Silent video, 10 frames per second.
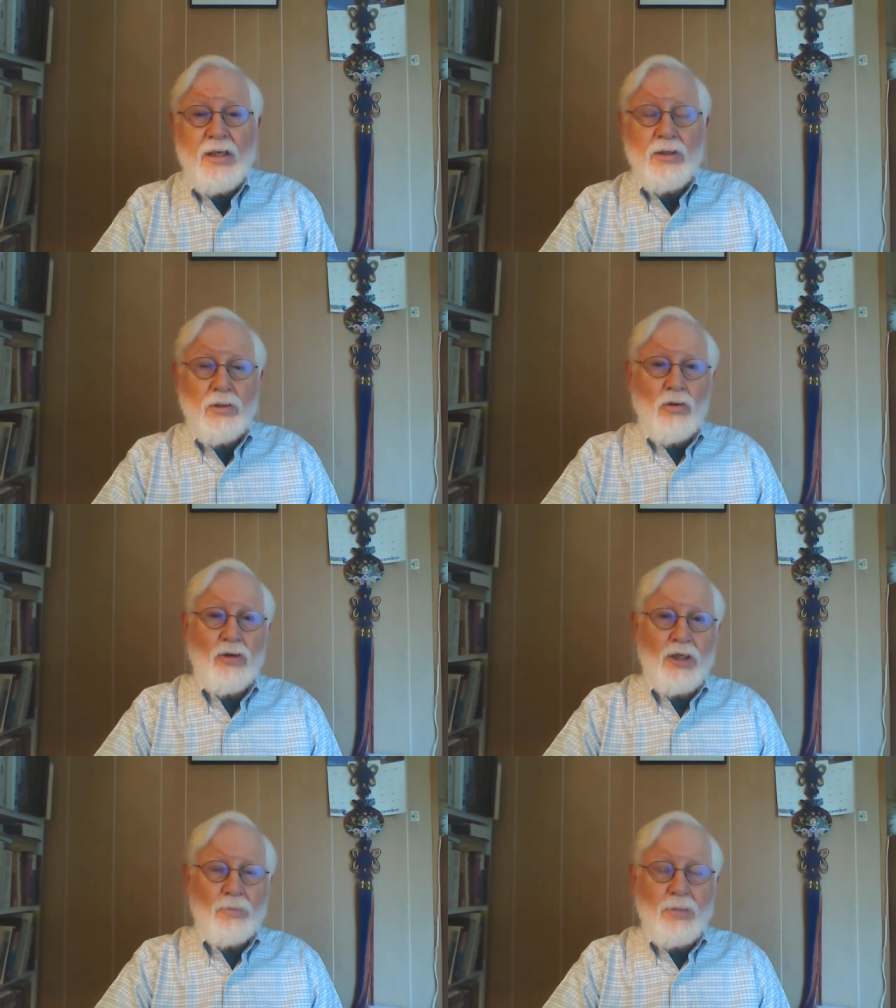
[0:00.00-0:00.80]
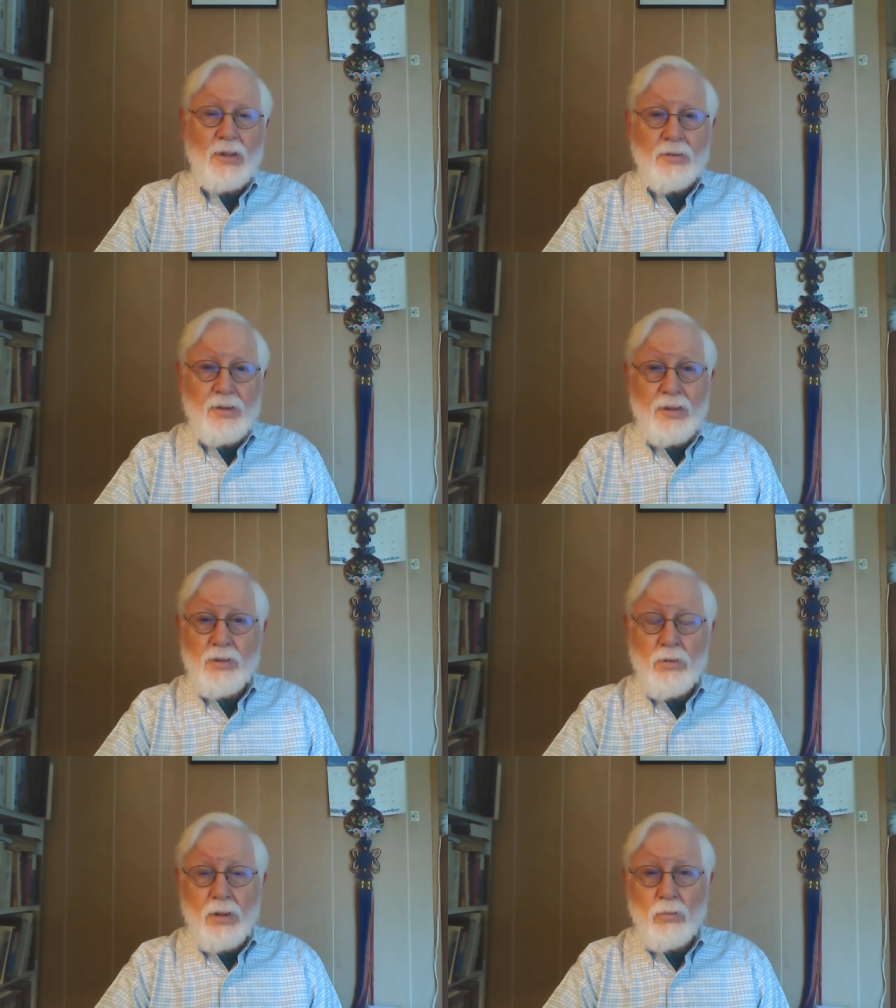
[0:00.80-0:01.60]

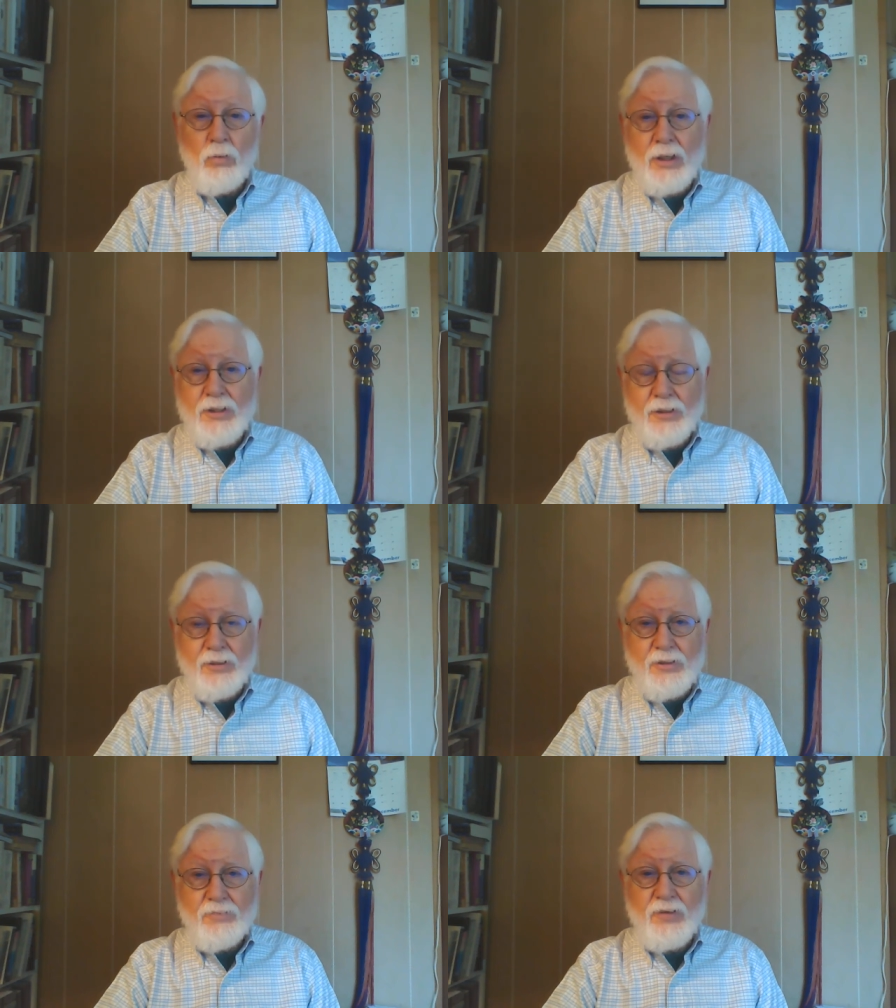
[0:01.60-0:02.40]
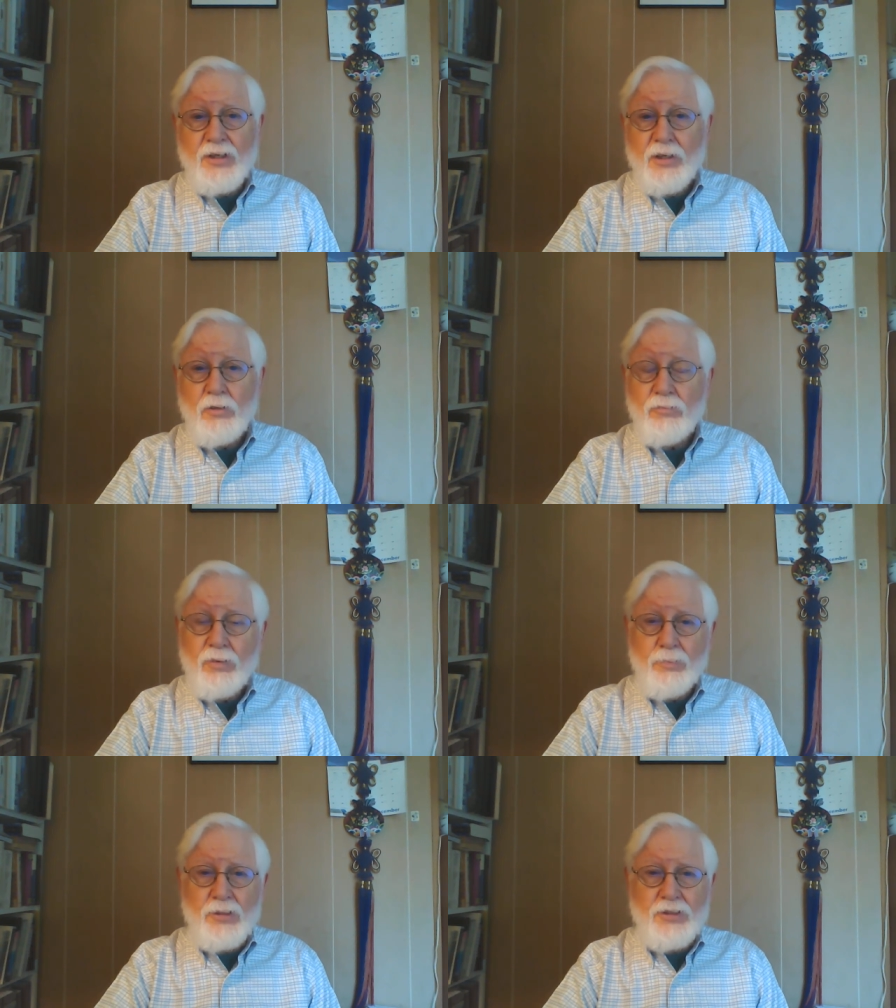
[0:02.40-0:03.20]
you are watching this video
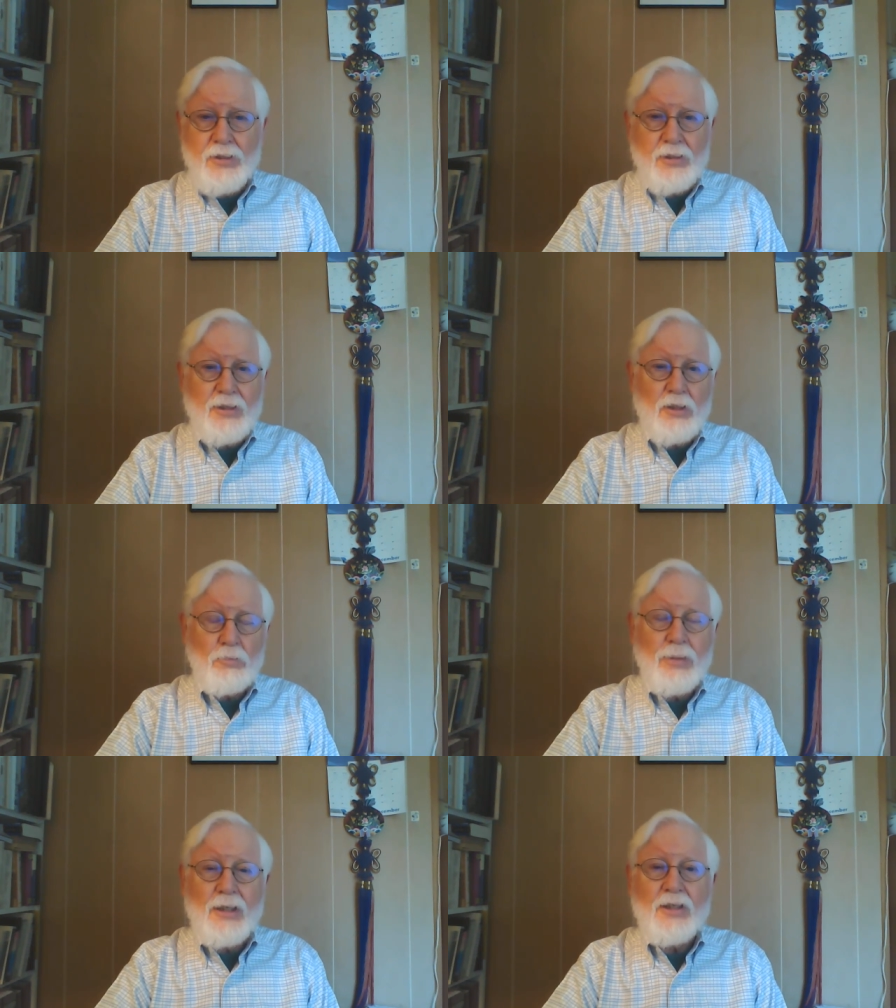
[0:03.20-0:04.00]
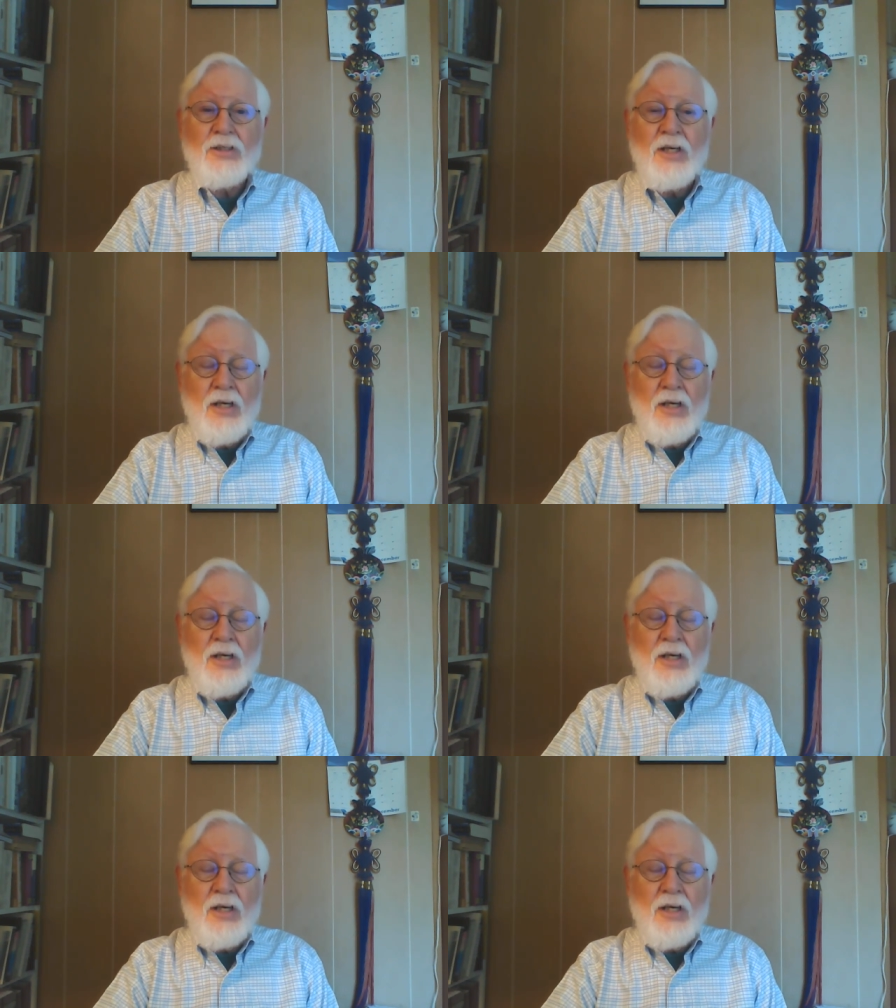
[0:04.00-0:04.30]
from the Start Here page.